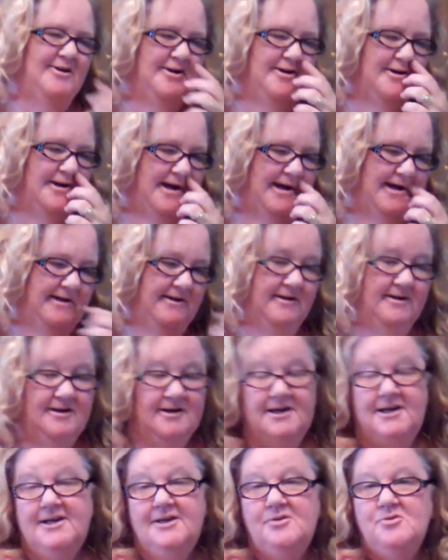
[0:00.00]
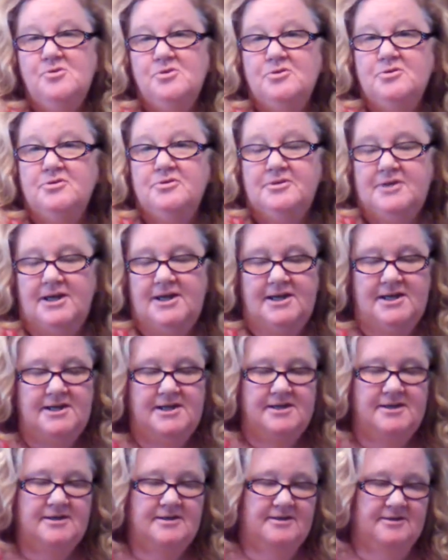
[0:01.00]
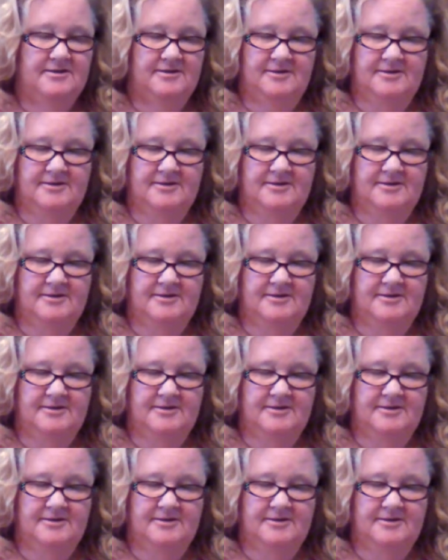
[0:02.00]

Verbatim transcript: All right, I ordered a